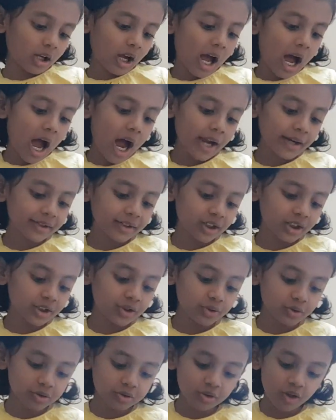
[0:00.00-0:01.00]
And the
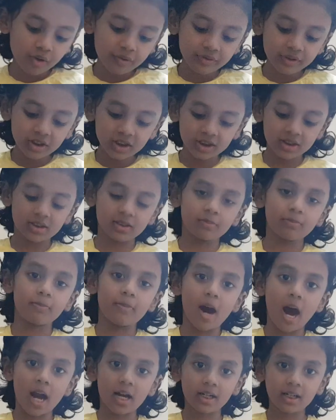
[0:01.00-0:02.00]
use of this
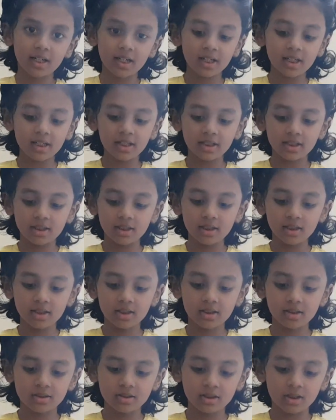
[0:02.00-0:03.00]
battery
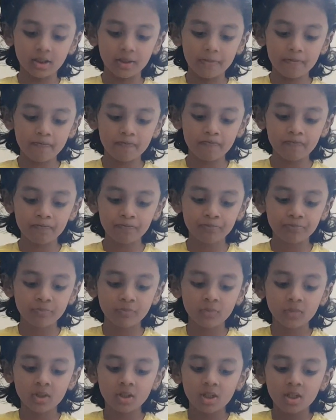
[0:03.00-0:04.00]
is
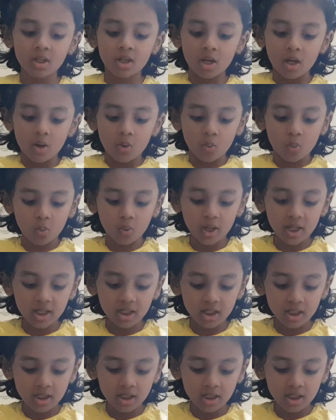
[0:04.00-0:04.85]
when